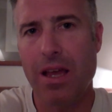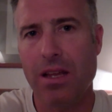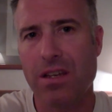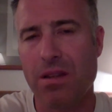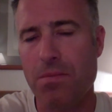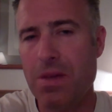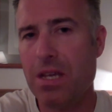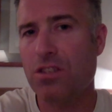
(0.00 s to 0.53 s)

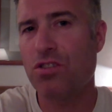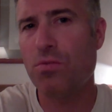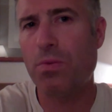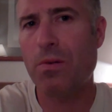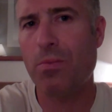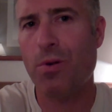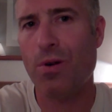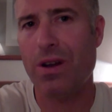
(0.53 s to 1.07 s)
to me, it's super
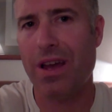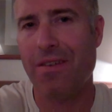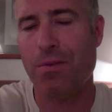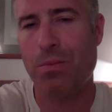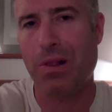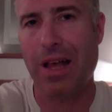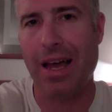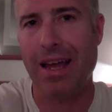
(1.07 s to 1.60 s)
important to have a
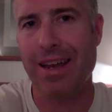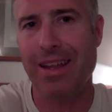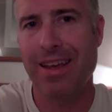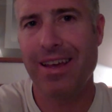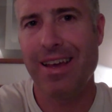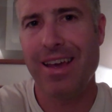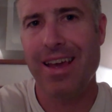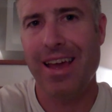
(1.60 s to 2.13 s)
plan.
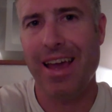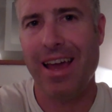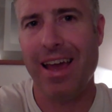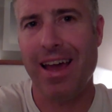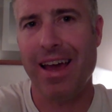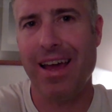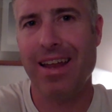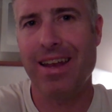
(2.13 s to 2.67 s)

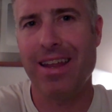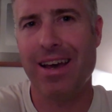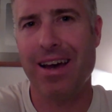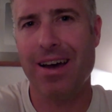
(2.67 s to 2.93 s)
And